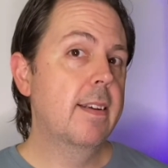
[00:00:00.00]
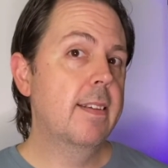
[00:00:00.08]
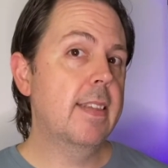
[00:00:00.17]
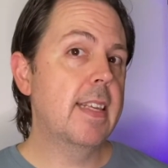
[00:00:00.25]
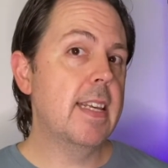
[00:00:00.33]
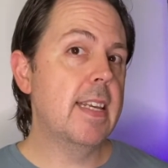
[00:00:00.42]

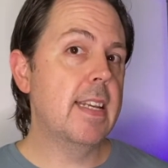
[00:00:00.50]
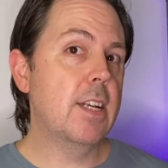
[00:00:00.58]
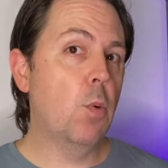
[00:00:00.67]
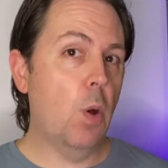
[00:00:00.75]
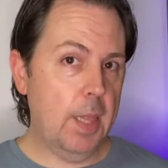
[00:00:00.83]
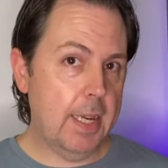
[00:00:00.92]
the
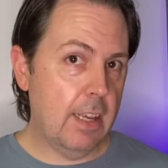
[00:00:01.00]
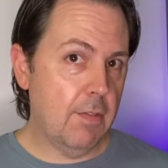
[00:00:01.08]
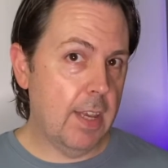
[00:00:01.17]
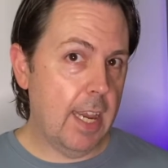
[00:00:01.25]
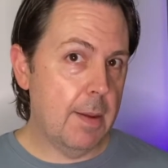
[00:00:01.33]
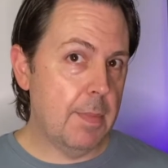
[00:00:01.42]
quality of
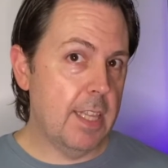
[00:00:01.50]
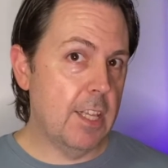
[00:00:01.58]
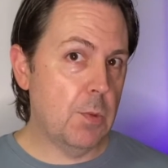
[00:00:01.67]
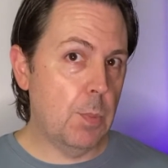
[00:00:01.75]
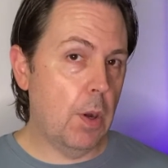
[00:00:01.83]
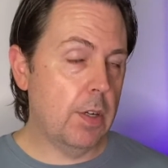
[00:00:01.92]
game in
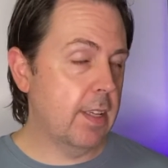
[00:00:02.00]
this box,